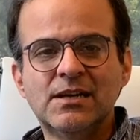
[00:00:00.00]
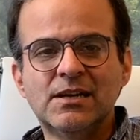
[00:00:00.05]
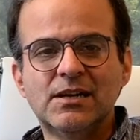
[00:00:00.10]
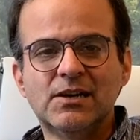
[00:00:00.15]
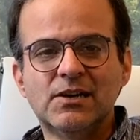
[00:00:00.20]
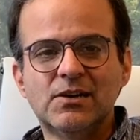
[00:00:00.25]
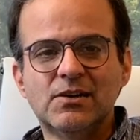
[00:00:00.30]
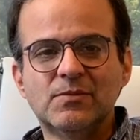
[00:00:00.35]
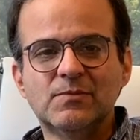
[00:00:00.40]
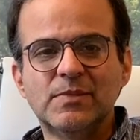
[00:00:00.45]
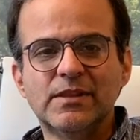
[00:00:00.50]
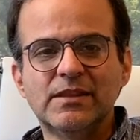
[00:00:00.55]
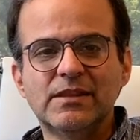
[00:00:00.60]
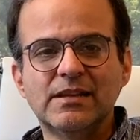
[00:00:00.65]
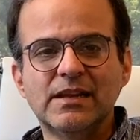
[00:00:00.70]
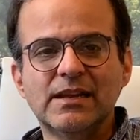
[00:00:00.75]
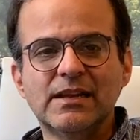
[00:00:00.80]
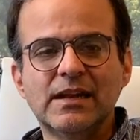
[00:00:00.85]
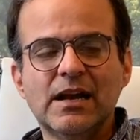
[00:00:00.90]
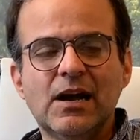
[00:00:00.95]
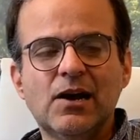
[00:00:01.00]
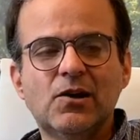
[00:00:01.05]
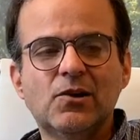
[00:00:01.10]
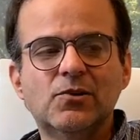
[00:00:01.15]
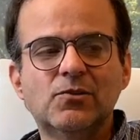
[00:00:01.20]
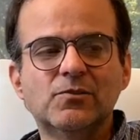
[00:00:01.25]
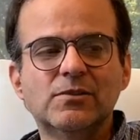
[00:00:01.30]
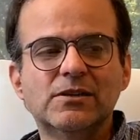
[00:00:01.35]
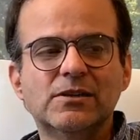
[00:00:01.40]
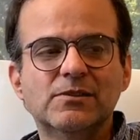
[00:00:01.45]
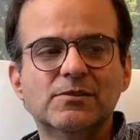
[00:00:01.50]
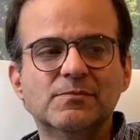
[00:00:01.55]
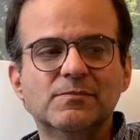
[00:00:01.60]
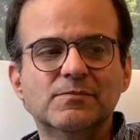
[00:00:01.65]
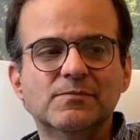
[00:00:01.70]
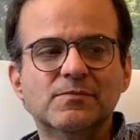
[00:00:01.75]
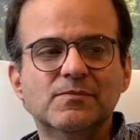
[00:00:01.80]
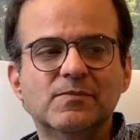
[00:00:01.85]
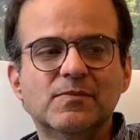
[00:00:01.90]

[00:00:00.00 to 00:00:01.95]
and how